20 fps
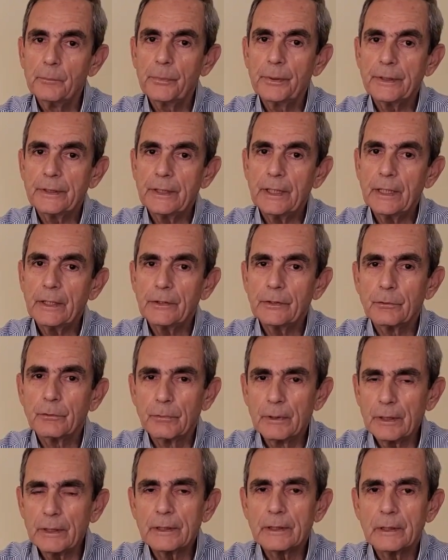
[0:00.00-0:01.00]
but yet you're
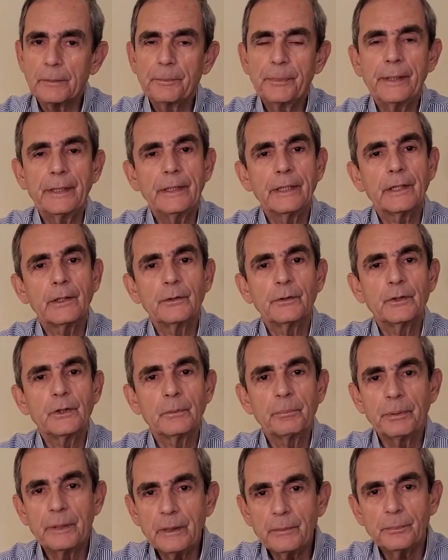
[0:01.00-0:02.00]
really depending on your
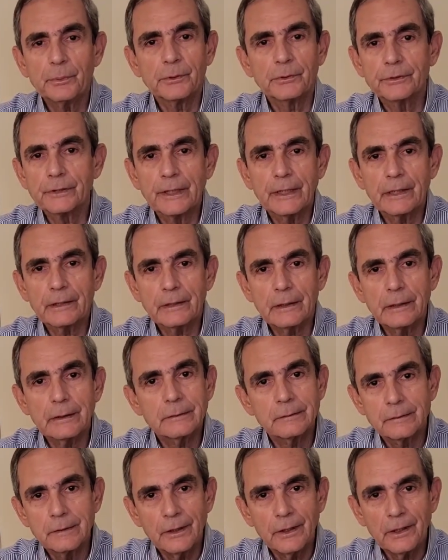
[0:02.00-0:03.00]
people to get
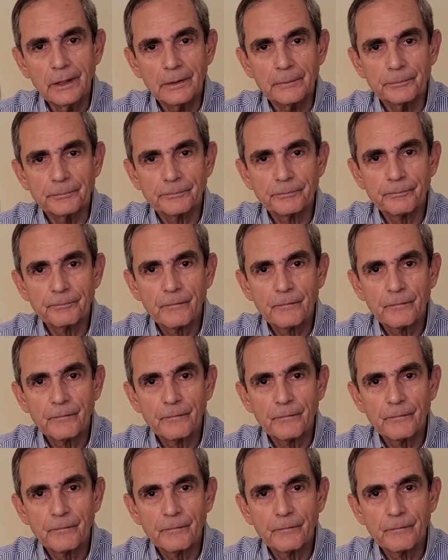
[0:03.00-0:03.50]
things done.